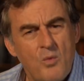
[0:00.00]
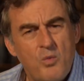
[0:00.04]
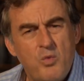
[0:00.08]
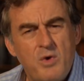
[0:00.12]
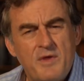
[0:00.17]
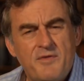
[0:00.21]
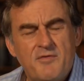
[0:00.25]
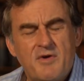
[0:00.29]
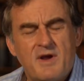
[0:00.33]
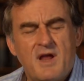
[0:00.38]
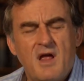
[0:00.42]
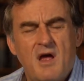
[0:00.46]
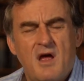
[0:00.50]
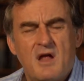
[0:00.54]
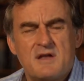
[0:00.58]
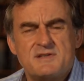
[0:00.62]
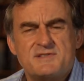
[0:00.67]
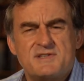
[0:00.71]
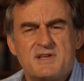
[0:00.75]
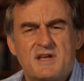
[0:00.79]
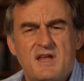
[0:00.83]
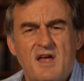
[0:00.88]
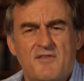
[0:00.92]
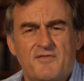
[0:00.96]
With
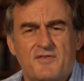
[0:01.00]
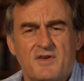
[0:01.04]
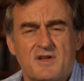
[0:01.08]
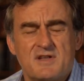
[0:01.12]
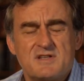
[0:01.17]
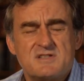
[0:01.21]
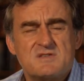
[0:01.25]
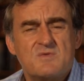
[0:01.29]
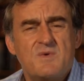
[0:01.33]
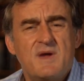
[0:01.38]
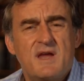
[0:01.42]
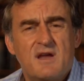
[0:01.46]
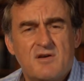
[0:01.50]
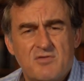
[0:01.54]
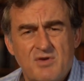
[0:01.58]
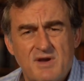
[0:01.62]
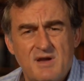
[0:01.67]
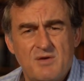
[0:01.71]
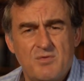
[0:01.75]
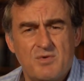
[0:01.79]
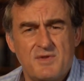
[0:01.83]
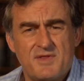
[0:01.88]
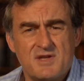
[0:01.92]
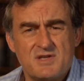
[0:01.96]
regards to governance, we
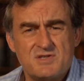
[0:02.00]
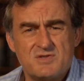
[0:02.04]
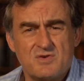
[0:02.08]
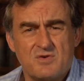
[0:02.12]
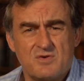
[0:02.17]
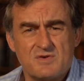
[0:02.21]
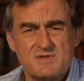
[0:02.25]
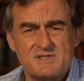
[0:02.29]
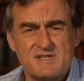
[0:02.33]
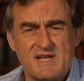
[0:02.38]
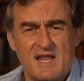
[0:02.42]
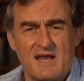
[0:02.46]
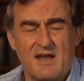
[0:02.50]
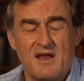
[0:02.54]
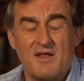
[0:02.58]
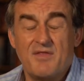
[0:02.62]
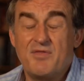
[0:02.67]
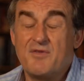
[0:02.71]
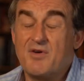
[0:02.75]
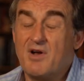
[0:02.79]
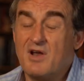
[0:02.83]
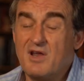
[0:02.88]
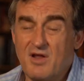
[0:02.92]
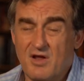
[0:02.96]
agree with the short seller.
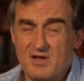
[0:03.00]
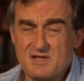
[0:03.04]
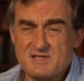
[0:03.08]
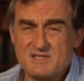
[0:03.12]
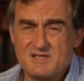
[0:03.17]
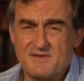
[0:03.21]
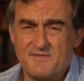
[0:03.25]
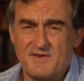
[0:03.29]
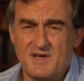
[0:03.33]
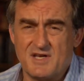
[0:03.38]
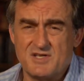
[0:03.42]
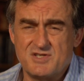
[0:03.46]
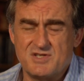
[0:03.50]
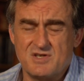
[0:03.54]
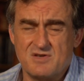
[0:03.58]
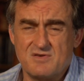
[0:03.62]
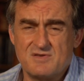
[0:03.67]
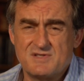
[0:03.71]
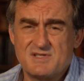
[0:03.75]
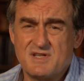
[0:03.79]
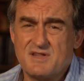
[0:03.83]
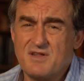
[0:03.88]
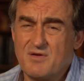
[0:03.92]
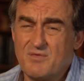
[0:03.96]
There are lots of
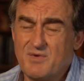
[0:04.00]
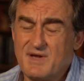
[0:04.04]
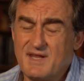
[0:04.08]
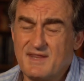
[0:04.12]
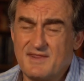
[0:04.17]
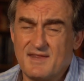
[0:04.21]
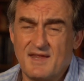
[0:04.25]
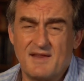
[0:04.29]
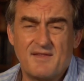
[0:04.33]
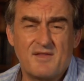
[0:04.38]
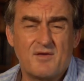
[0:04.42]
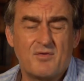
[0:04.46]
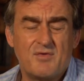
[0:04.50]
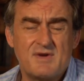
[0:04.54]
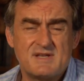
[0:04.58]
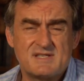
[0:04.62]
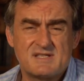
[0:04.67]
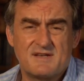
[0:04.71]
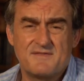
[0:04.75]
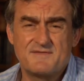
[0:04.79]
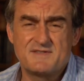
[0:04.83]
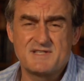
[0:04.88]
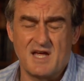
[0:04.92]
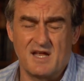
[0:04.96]
issues, and we think the
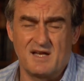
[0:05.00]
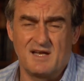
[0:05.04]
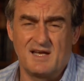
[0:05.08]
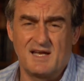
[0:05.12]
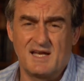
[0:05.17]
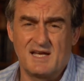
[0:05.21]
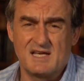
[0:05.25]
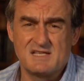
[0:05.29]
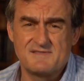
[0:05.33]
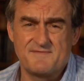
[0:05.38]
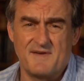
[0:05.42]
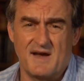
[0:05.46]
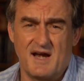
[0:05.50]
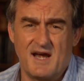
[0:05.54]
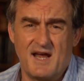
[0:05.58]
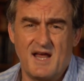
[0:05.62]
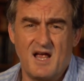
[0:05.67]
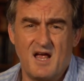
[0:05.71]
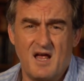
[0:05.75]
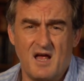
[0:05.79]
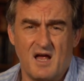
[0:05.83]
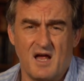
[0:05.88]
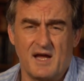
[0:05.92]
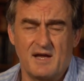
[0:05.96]
risk of tunnelling is very
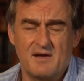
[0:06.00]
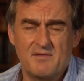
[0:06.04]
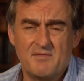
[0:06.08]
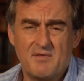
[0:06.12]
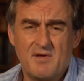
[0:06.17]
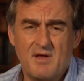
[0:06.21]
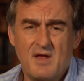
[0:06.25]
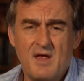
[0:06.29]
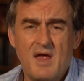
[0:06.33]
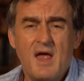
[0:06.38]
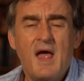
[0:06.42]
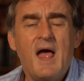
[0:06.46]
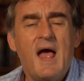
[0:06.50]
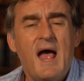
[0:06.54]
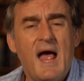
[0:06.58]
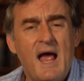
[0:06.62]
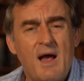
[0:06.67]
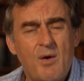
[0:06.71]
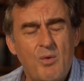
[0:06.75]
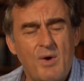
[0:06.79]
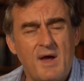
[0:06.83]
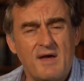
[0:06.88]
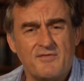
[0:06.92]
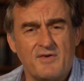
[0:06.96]
high.
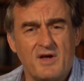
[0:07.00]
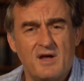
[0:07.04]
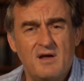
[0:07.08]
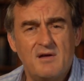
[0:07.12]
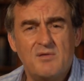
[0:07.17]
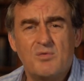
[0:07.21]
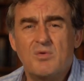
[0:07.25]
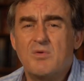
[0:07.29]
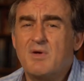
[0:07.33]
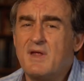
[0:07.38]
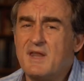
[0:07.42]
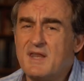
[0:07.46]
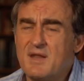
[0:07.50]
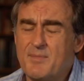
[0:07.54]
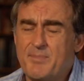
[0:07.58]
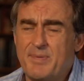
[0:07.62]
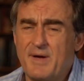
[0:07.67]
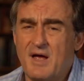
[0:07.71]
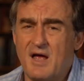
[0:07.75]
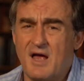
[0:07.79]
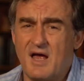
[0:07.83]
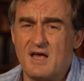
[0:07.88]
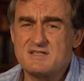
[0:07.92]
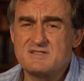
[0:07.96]
However, in the
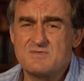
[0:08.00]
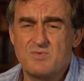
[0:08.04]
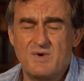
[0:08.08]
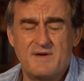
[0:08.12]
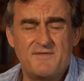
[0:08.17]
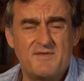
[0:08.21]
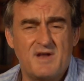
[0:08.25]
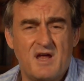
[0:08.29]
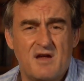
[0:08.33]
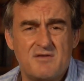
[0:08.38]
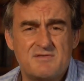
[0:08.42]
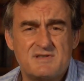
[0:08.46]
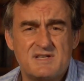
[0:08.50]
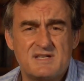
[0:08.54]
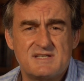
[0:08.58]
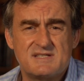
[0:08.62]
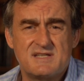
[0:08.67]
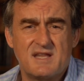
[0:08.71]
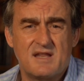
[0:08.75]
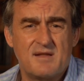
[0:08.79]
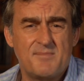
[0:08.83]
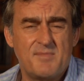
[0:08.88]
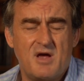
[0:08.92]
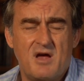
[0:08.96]
past, we've
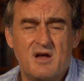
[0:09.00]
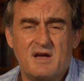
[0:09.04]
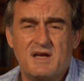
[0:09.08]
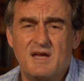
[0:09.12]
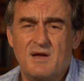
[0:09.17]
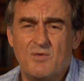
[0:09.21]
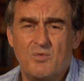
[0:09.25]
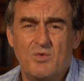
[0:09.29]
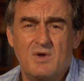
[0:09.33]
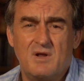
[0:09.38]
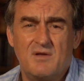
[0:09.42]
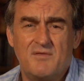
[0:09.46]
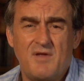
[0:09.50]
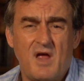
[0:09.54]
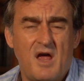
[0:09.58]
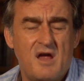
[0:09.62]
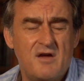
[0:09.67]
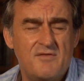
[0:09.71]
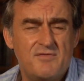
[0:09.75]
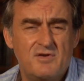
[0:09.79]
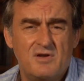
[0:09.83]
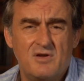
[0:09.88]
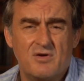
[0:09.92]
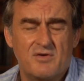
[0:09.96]
noticed that the market will
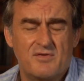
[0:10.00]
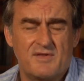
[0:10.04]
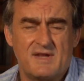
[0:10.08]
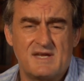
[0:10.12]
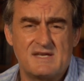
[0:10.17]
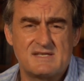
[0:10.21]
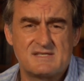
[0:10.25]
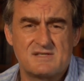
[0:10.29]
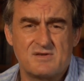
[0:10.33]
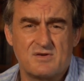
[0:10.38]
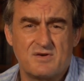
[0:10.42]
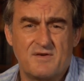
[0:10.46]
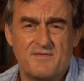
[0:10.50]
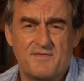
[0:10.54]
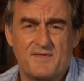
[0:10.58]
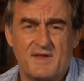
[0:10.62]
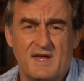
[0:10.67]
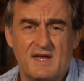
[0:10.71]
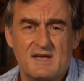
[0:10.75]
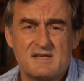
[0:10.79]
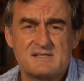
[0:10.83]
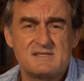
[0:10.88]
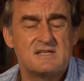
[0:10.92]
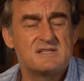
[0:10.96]
overlook these sort of
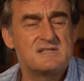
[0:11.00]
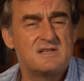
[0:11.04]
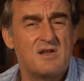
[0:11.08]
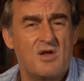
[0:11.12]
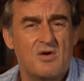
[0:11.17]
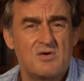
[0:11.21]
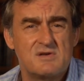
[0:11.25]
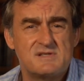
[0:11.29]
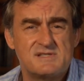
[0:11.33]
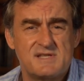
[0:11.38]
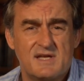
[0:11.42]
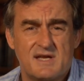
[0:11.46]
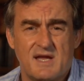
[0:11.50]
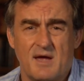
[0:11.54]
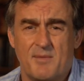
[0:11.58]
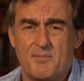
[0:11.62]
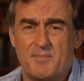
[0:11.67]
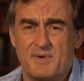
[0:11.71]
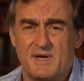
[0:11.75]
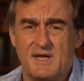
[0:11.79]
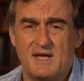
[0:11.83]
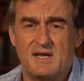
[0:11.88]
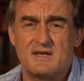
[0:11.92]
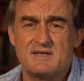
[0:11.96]
things as long as the
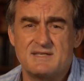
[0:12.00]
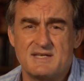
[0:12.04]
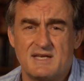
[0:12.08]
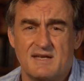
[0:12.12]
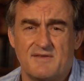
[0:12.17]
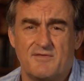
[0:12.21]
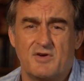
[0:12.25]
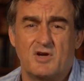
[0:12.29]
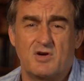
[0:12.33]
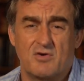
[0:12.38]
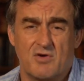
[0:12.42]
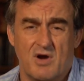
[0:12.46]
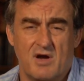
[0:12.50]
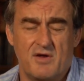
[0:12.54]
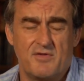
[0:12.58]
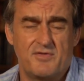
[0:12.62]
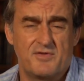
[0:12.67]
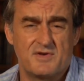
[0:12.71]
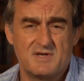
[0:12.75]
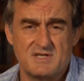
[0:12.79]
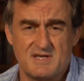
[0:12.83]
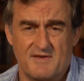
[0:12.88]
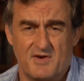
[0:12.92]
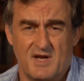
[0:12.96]
company can deliver
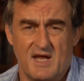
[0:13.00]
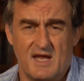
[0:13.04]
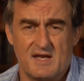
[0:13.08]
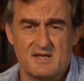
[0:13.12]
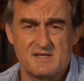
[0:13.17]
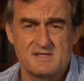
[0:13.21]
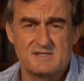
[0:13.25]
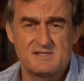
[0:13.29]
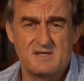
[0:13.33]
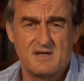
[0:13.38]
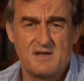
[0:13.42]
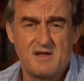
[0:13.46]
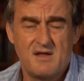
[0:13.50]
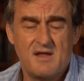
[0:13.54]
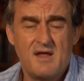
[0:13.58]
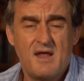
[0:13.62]
growth and dividends.